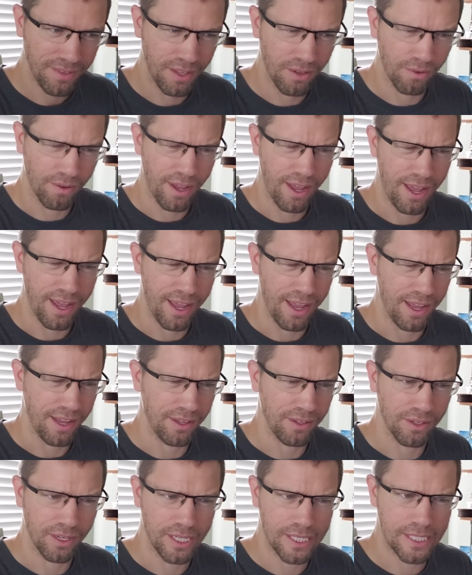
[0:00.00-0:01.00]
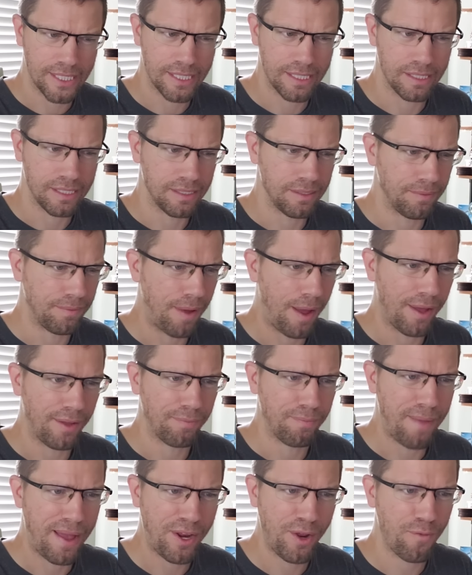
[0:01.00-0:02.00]
Okay,
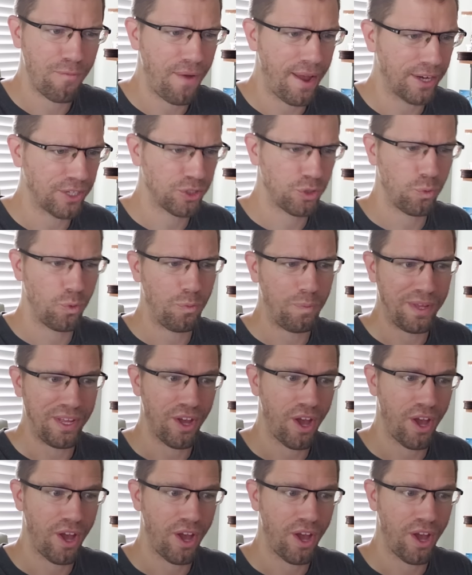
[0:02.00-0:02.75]
manufacturer would be